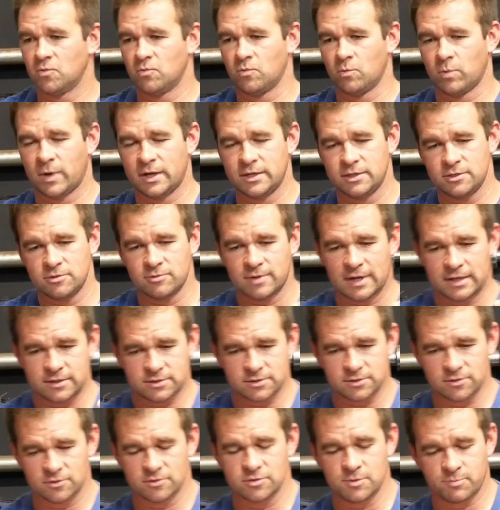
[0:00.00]
When you
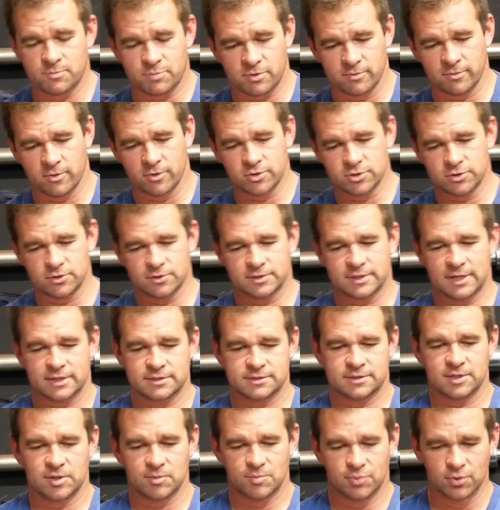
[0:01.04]
enter the promotional
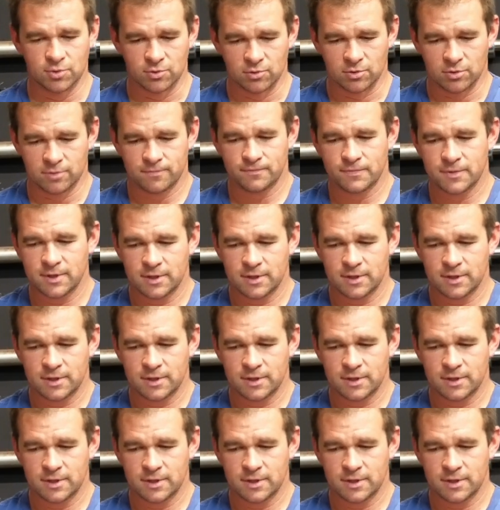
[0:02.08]
testing pool,